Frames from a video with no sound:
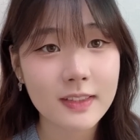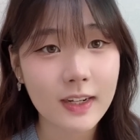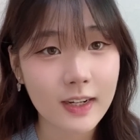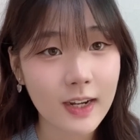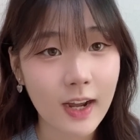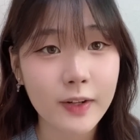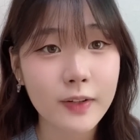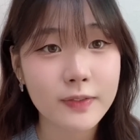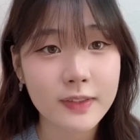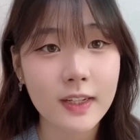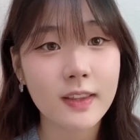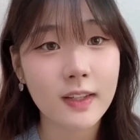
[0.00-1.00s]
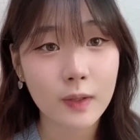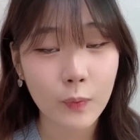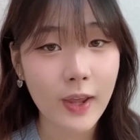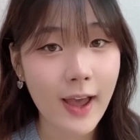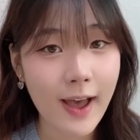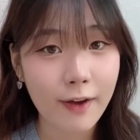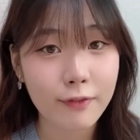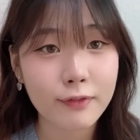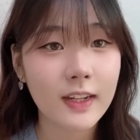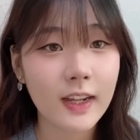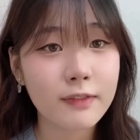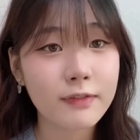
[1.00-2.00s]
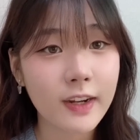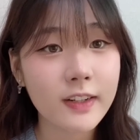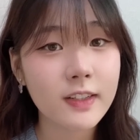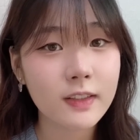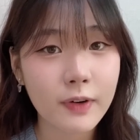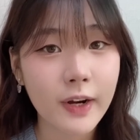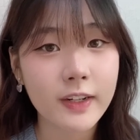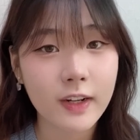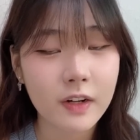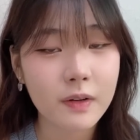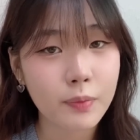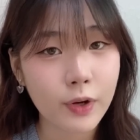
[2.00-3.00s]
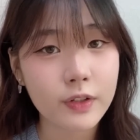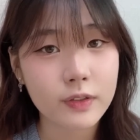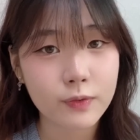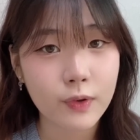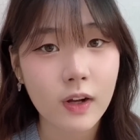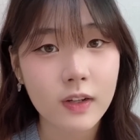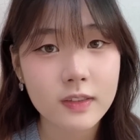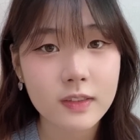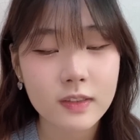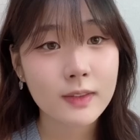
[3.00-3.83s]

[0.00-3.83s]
the kind of skin that we have and finding the right kind of products for us.